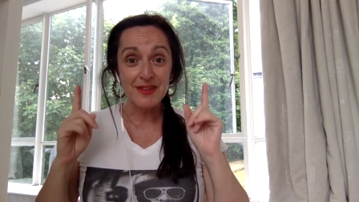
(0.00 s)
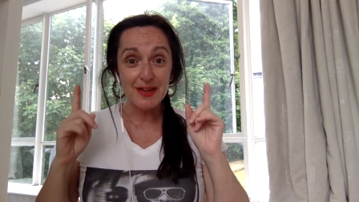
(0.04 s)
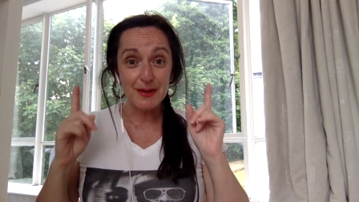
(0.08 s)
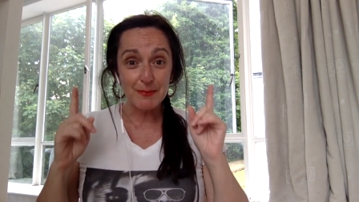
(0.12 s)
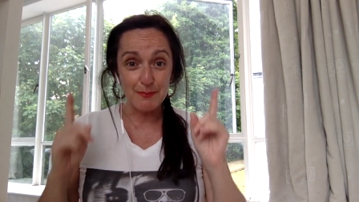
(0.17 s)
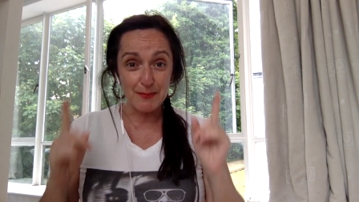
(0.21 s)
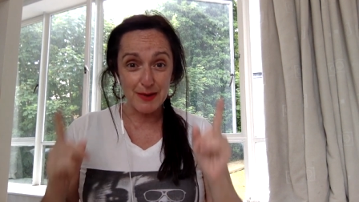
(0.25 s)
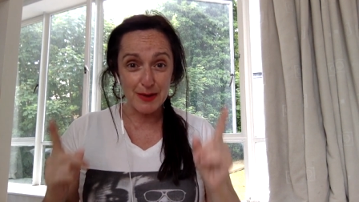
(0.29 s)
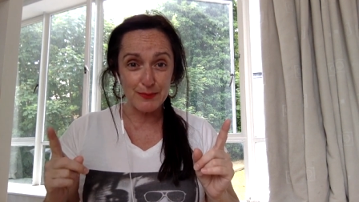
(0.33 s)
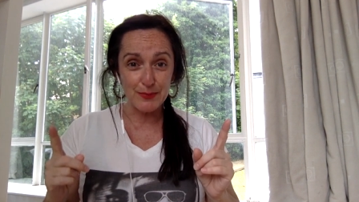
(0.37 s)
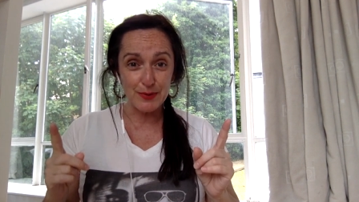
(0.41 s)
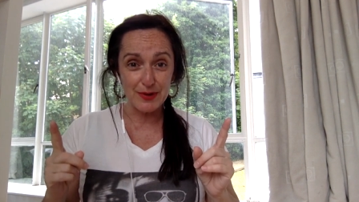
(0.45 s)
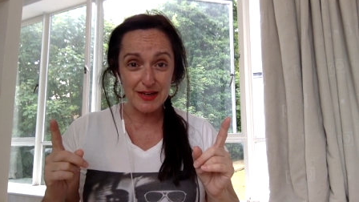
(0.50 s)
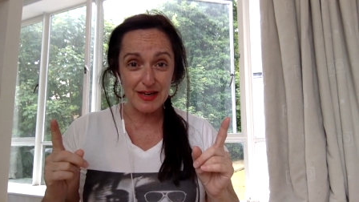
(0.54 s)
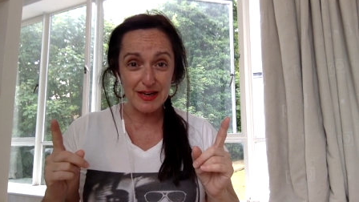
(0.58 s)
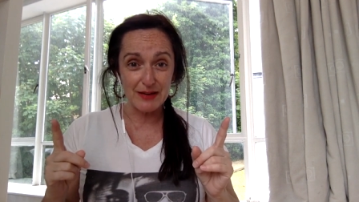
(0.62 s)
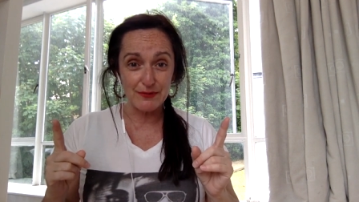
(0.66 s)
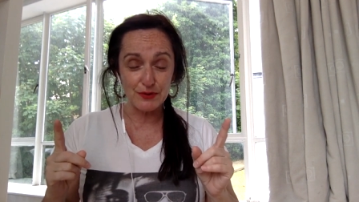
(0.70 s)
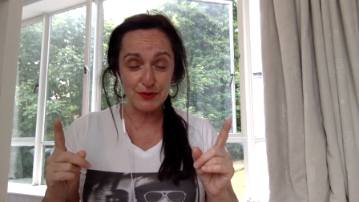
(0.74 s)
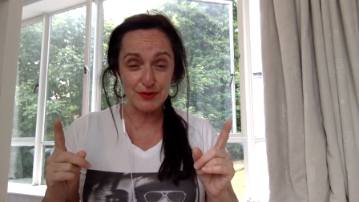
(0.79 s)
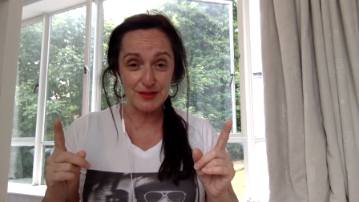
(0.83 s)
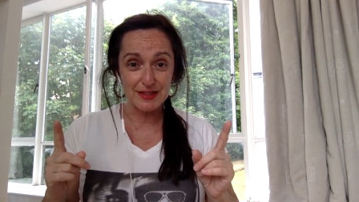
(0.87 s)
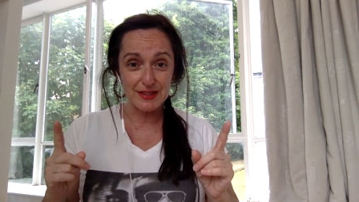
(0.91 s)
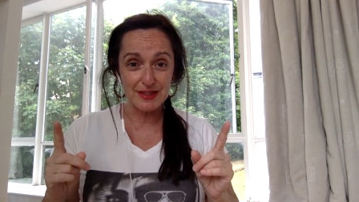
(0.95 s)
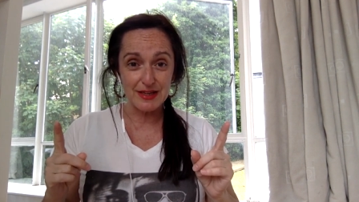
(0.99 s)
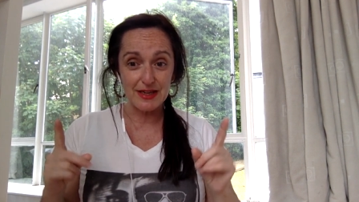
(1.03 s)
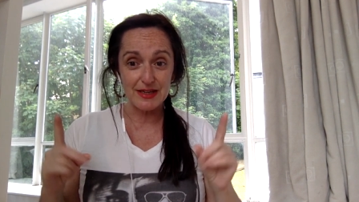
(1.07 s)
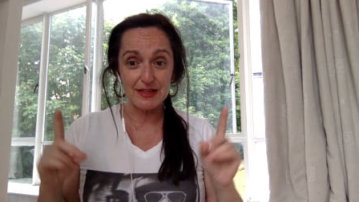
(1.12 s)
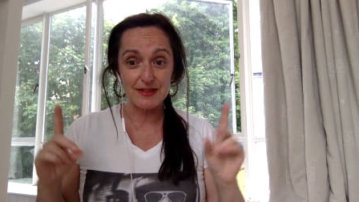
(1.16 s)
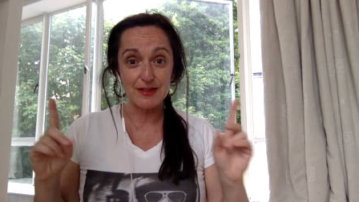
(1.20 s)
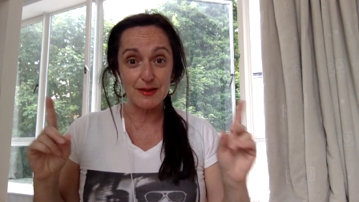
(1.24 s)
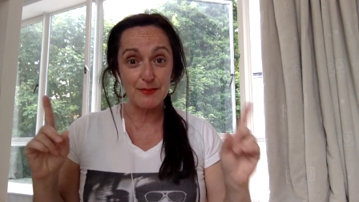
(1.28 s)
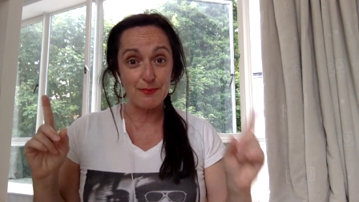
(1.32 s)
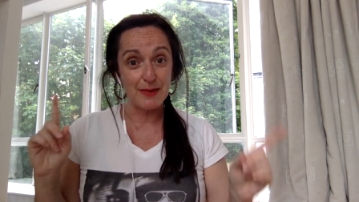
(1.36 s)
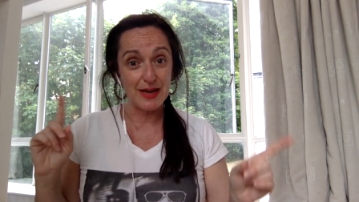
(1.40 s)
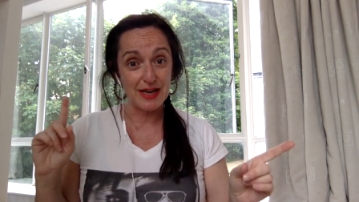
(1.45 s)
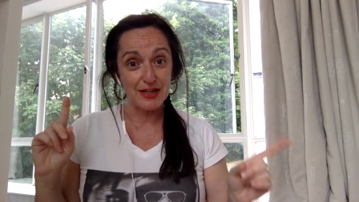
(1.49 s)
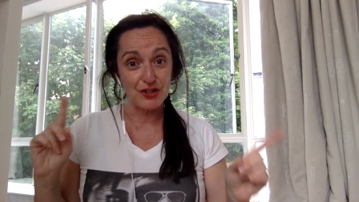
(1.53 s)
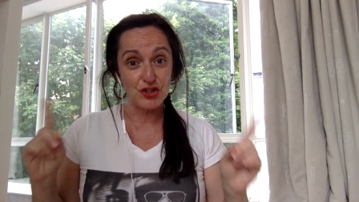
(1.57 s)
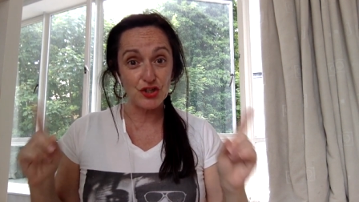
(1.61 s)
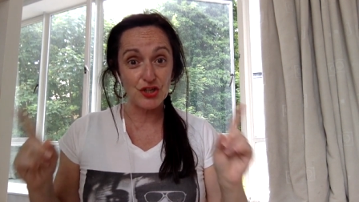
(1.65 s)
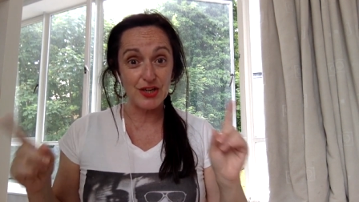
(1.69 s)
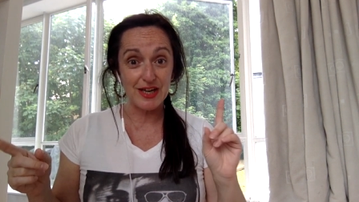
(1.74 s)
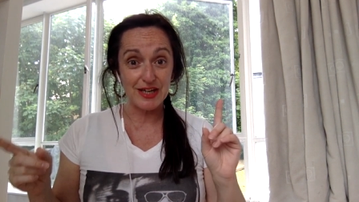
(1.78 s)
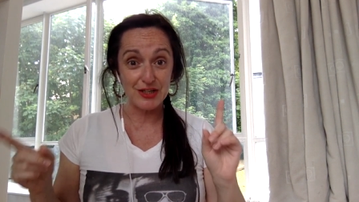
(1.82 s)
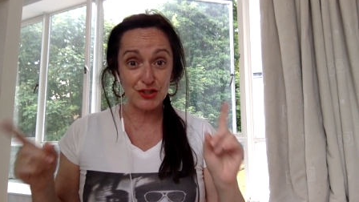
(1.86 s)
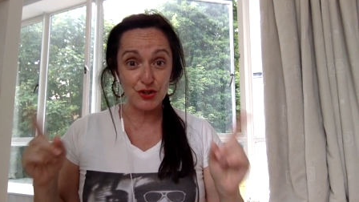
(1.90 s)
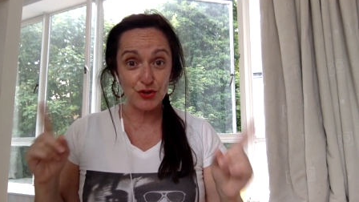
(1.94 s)
Remember, Neville says
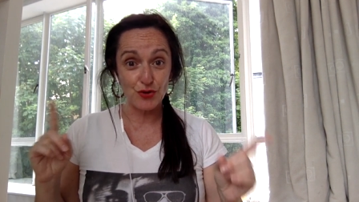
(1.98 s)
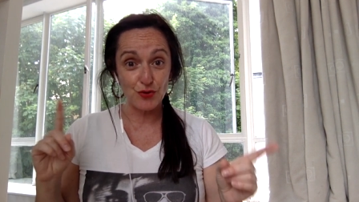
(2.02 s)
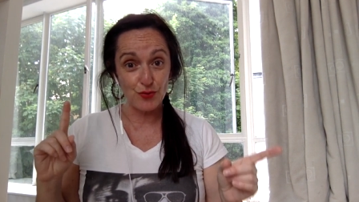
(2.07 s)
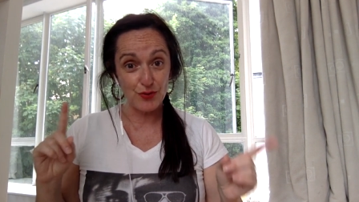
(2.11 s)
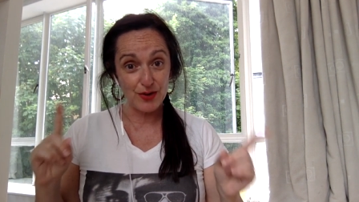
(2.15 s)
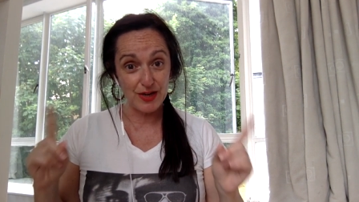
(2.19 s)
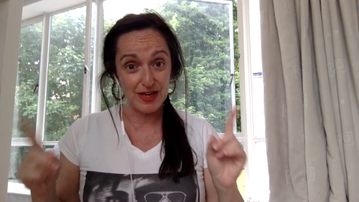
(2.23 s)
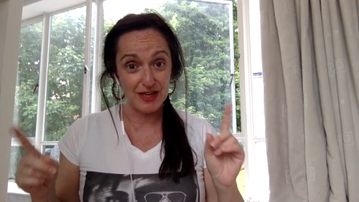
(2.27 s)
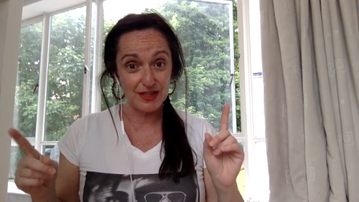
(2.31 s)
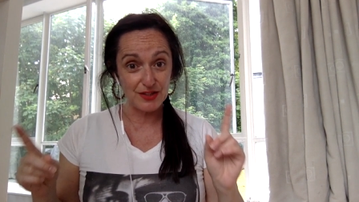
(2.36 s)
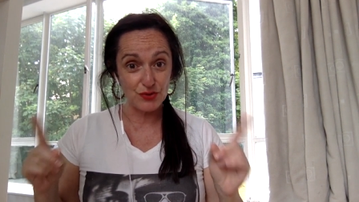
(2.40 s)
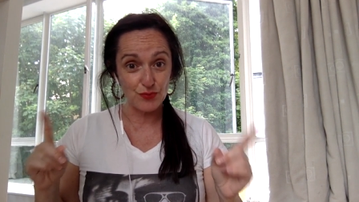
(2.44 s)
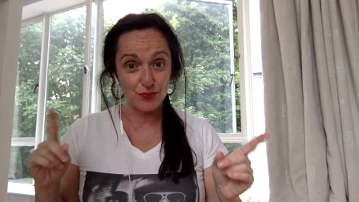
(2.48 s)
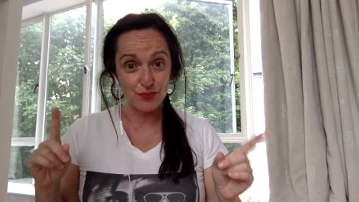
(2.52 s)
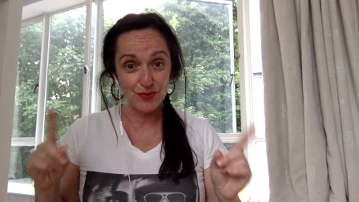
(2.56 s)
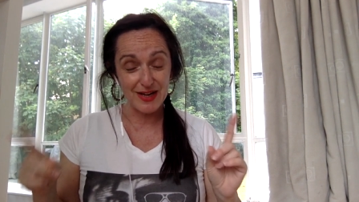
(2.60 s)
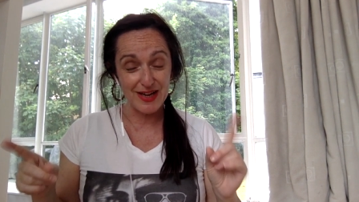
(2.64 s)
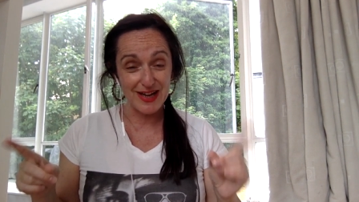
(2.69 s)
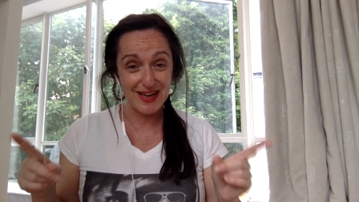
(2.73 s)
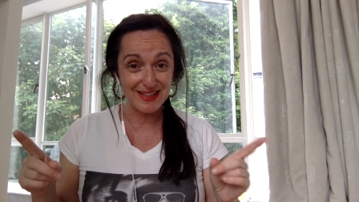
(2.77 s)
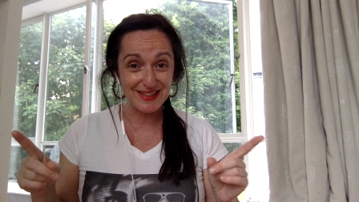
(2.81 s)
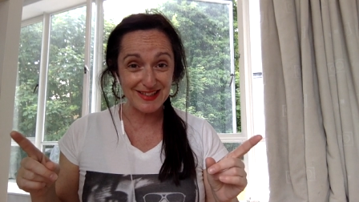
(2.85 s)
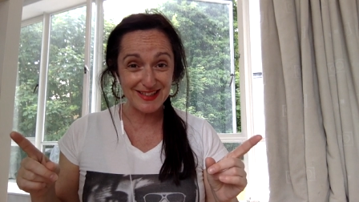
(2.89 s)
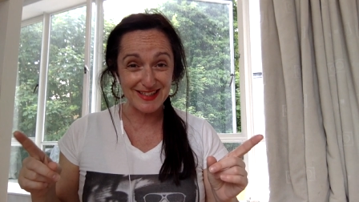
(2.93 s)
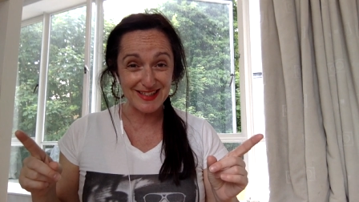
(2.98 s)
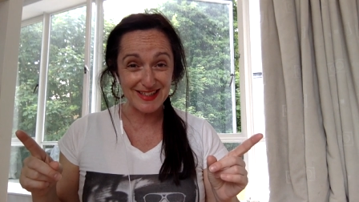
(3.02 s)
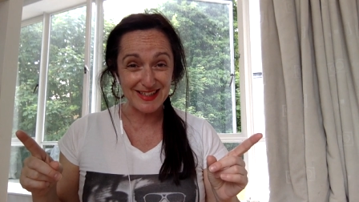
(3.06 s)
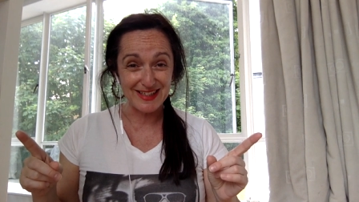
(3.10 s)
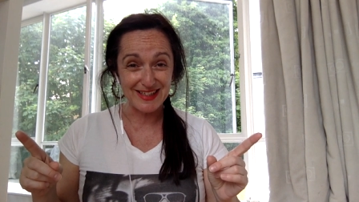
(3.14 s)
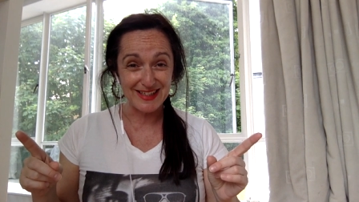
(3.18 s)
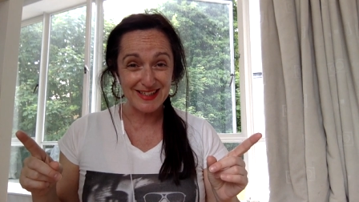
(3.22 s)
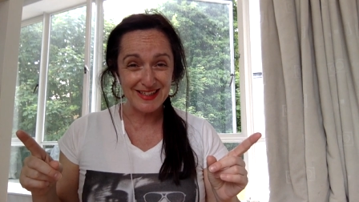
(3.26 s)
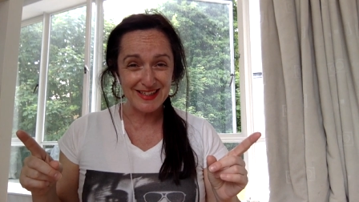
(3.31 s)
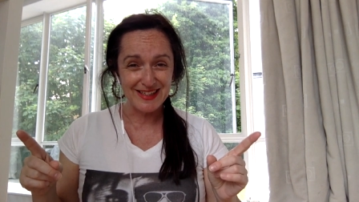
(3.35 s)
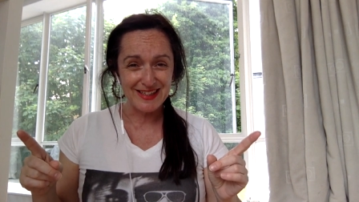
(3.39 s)
imagination creates reality.